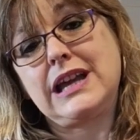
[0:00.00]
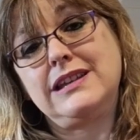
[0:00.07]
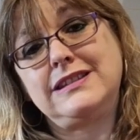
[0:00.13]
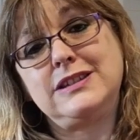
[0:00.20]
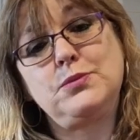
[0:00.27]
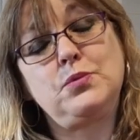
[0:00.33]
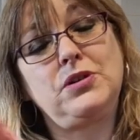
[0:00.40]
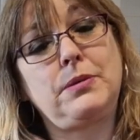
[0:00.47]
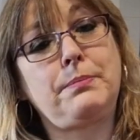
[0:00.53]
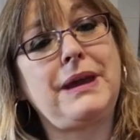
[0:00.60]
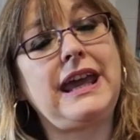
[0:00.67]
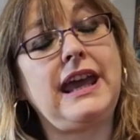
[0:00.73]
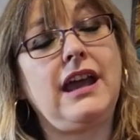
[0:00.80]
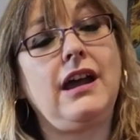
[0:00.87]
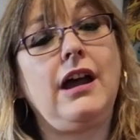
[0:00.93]
houses would
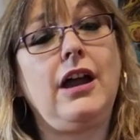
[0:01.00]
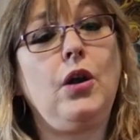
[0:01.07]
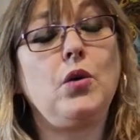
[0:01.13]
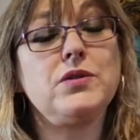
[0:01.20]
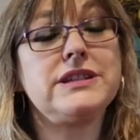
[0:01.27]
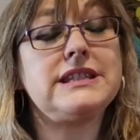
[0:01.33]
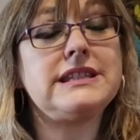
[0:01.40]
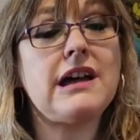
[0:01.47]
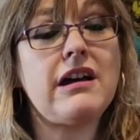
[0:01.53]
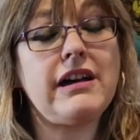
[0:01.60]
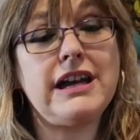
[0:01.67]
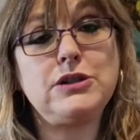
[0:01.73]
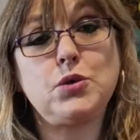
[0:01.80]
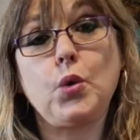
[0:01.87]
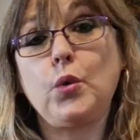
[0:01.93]
appear
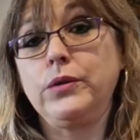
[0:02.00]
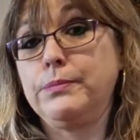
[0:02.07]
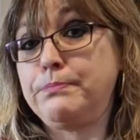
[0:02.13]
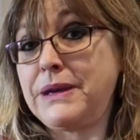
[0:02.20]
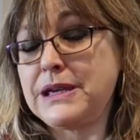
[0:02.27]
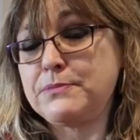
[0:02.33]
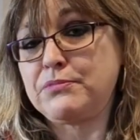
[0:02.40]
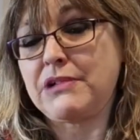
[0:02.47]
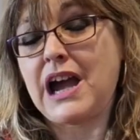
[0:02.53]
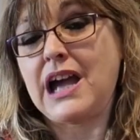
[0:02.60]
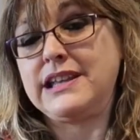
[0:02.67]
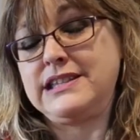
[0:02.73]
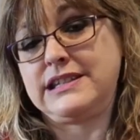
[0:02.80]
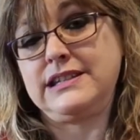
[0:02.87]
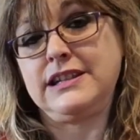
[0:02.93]
alongside all the big
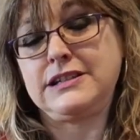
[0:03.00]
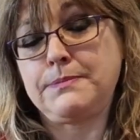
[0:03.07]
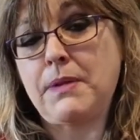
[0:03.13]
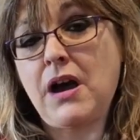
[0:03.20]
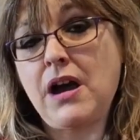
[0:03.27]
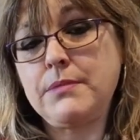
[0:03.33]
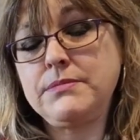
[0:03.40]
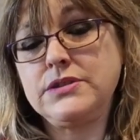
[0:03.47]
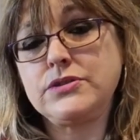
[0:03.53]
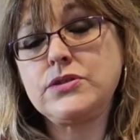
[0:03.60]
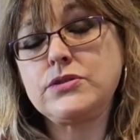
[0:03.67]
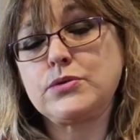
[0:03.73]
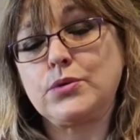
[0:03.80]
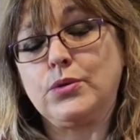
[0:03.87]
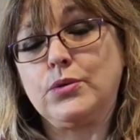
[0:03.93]
brands in the department
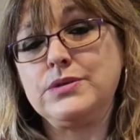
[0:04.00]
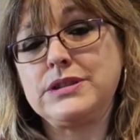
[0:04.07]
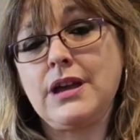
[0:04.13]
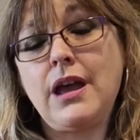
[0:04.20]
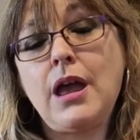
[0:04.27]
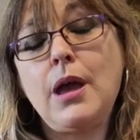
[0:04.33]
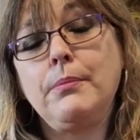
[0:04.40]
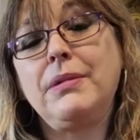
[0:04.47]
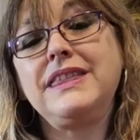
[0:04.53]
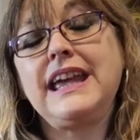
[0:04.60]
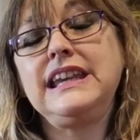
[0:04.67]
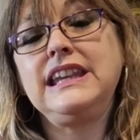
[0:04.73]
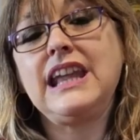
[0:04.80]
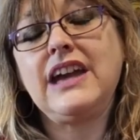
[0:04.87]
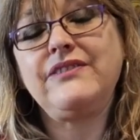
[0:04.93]
stores, but they
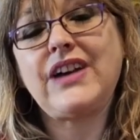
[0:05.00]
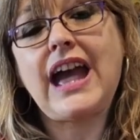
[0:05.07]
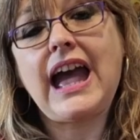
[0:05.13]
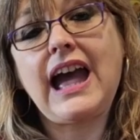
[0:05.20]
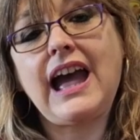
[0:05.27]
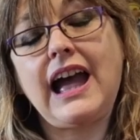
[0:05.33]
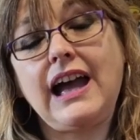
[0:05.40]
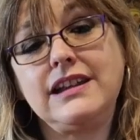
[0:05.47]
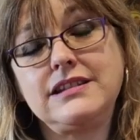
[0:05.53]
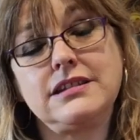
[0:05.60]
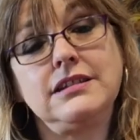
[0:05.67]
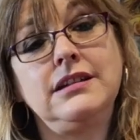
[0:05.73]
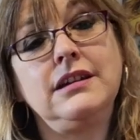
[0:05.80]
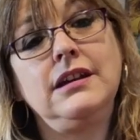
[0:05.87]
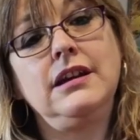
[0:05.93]
never had
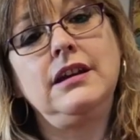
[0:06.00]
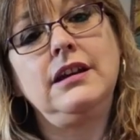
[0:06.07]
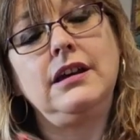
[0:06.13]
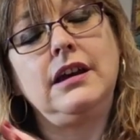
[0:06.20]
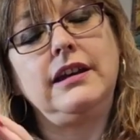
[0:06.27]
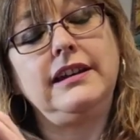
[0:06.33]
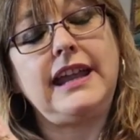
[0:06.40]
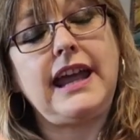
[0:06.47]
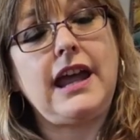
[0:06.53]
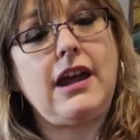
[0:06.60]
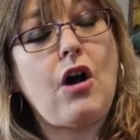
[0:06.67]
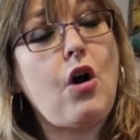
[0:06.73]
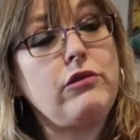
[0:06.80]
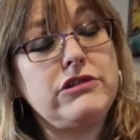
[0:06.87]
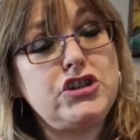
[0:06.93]

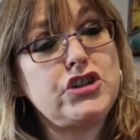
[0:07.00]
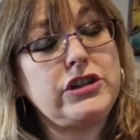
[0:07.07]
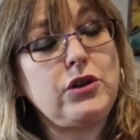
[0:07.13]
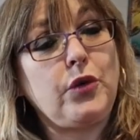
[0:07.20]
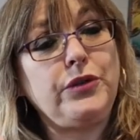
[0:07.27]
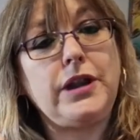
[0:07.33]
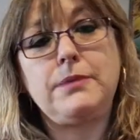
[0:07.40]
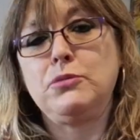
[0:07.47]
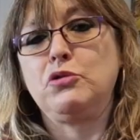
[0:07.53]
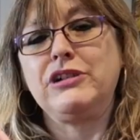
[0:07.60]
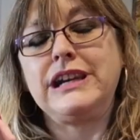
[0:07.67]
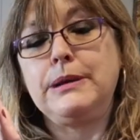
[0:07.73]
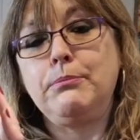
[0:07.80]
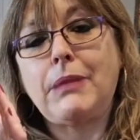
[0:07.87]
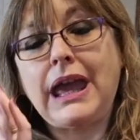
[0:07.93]
their origin on them or
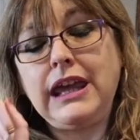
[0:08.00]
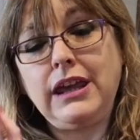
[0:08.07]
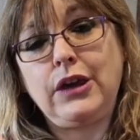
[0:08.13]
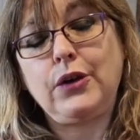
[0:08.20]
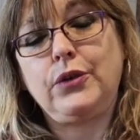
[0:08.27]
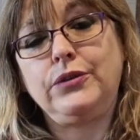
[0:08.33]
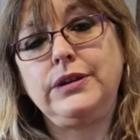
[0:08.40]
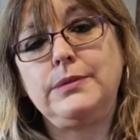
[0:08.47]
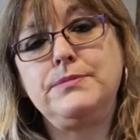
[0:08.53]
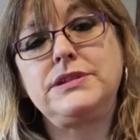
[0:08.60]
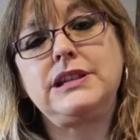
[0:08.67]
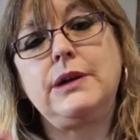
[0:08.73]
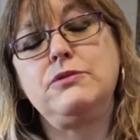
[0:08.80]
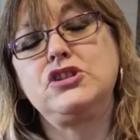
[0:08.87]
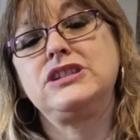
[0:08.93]
any make on them,
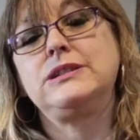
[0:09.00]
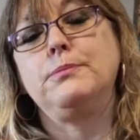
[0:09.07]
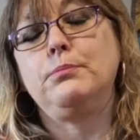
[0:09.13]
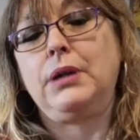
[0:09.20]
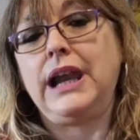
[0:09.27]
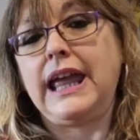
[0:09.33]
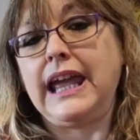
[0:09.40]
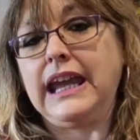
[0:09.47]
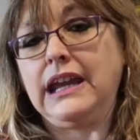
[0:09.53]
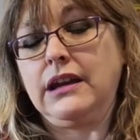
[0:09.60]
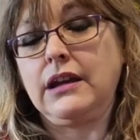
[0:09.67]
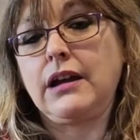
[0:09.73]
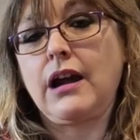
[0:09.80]
so they were just in plain